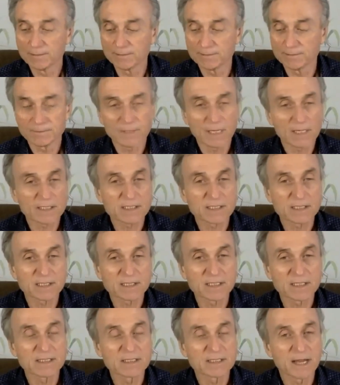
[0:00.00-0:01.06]
nuts and
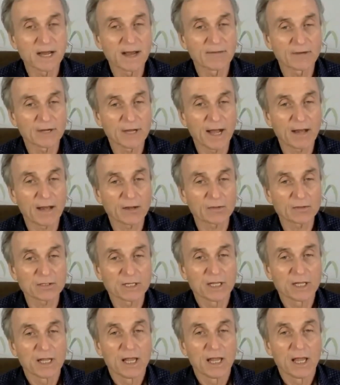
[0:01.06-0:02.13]
seeds and avocados,
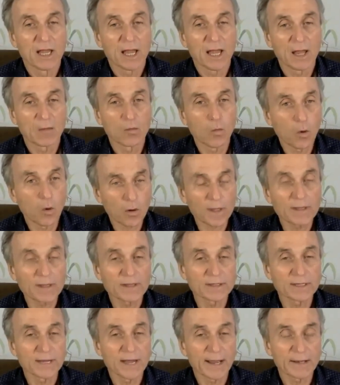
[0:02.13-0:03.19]
and warning
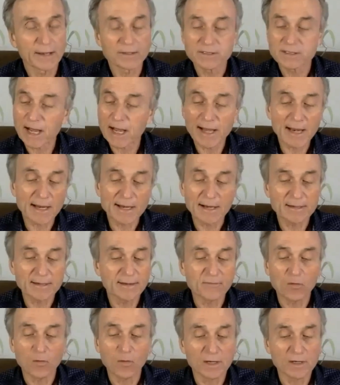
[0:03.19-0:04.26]
the dieters. I, I
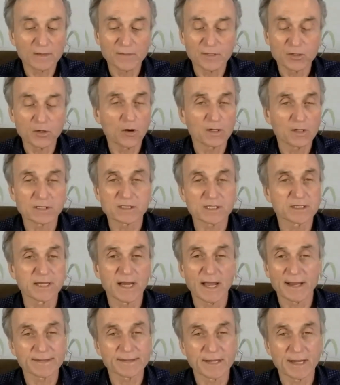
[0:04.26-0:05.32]
never wanted to be known as a
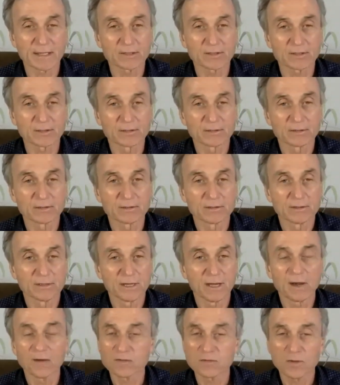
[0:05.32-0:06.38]
diet doctor.
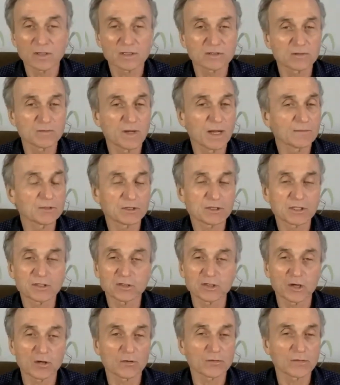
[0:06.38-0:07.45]
I always wanted to. I'm just a
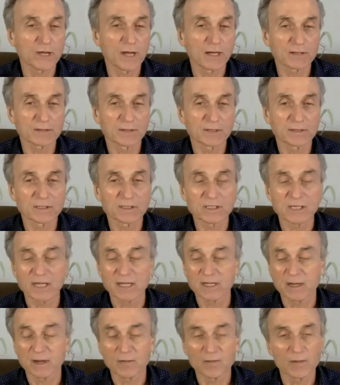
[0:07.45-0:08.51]
general doctor. I just
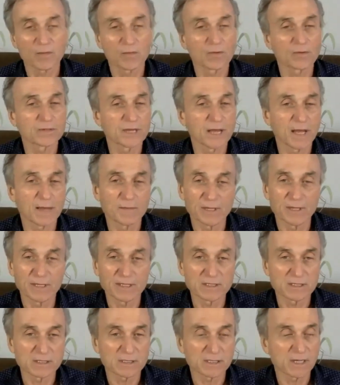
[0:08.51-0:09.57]
take care of people with
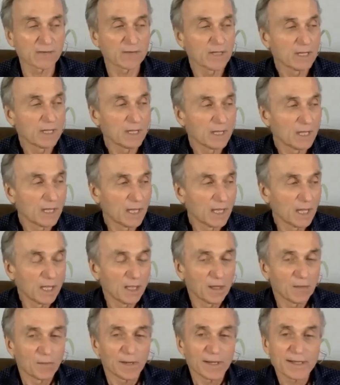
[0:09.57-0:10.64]
diabetes and stuff
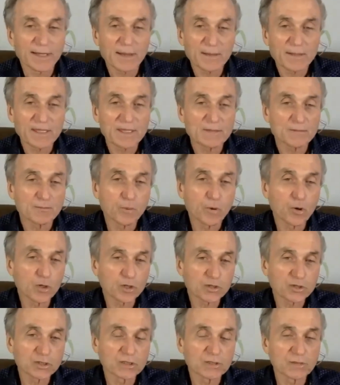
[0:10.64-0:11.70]
but I kept getting
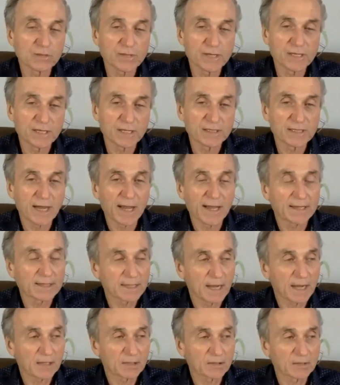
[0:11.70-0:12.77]
pushed into being a diet
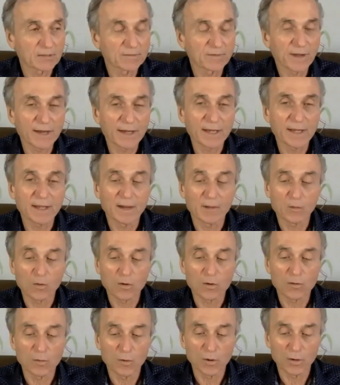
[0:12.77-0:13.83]
doctor. And finally, I
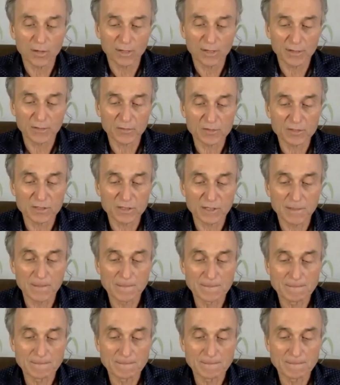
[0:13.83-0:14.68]
wrote a book, I think it was uh,